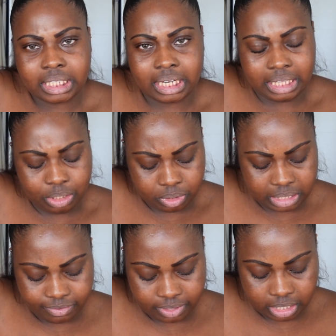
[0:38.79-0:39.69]
Like this wasn't
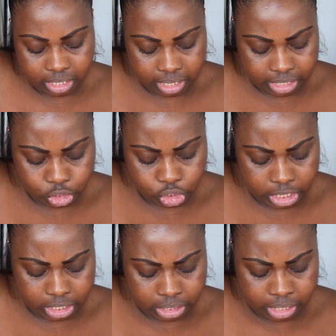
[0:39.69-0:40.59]
even the darkest
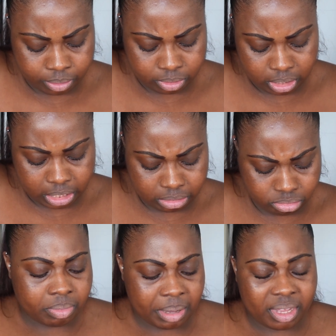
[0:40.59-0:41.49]
shade. There was like
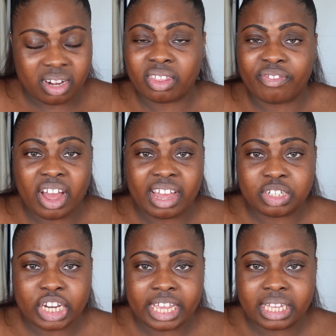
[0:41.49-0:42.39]
maybe another 5
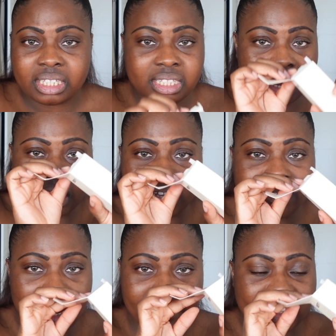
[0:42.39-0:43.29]
shades, darker,
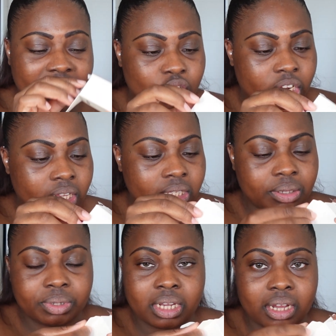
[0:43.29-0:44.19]
5-6 shades that
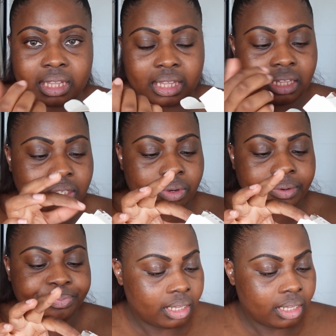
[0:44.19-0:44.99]
were darker than this one.